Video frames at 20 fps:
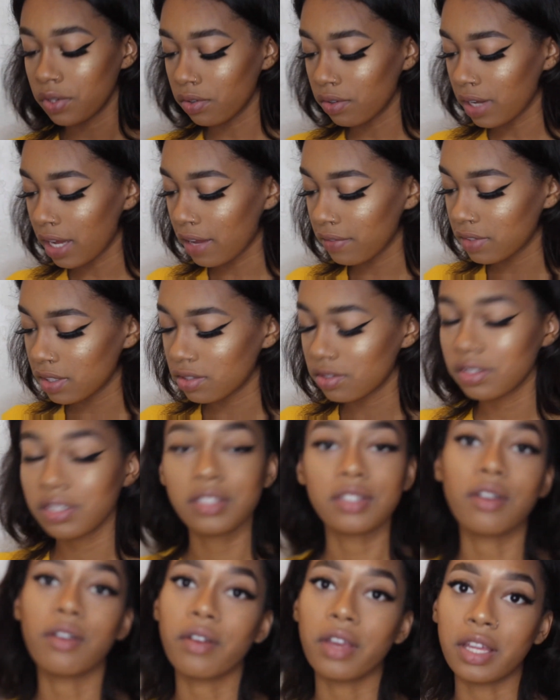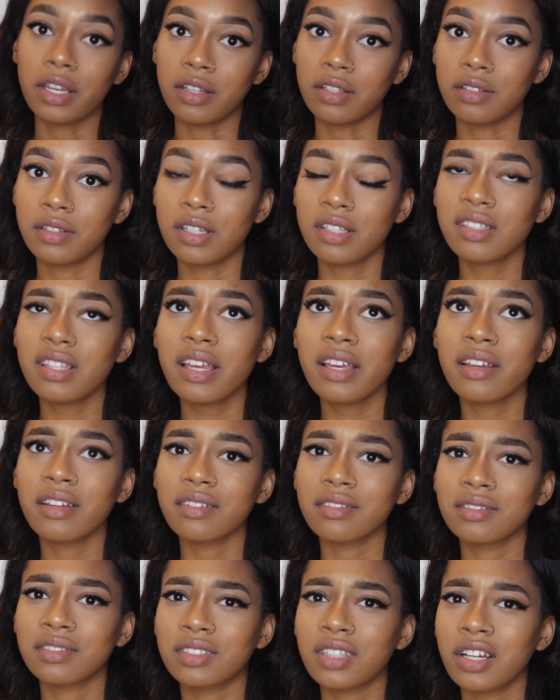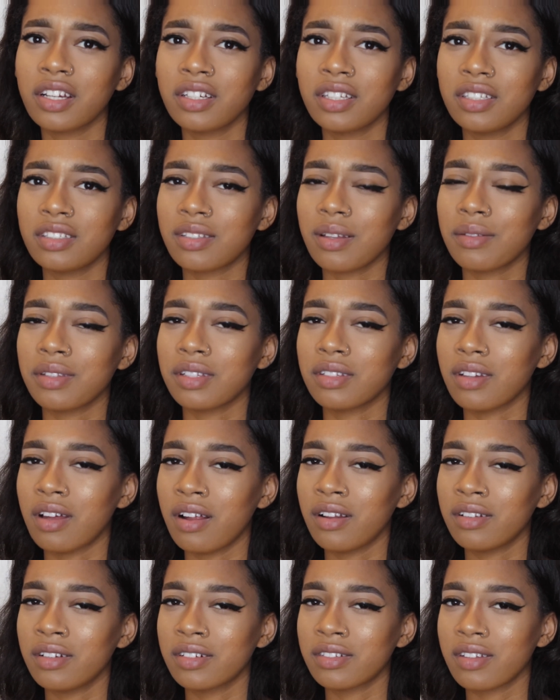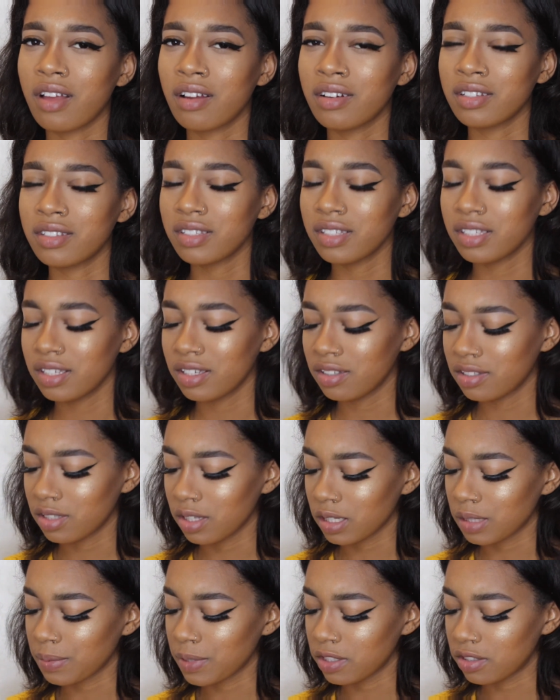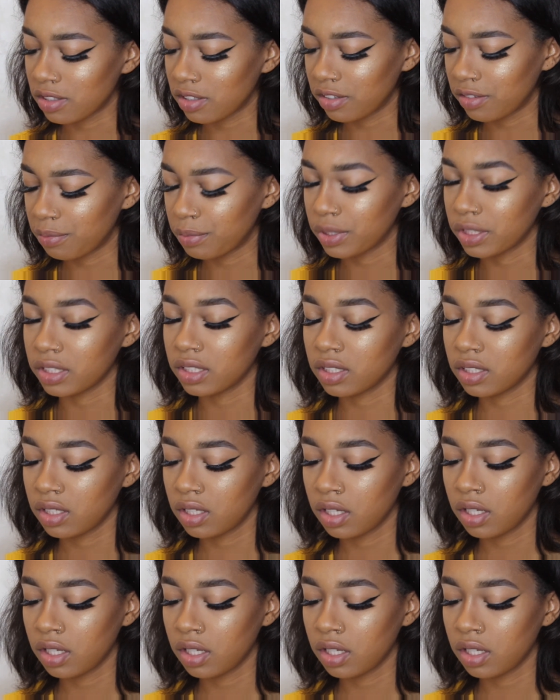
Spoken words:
you don't have this, you need to go get it. It's like $30 something, honestly. It's expensive, but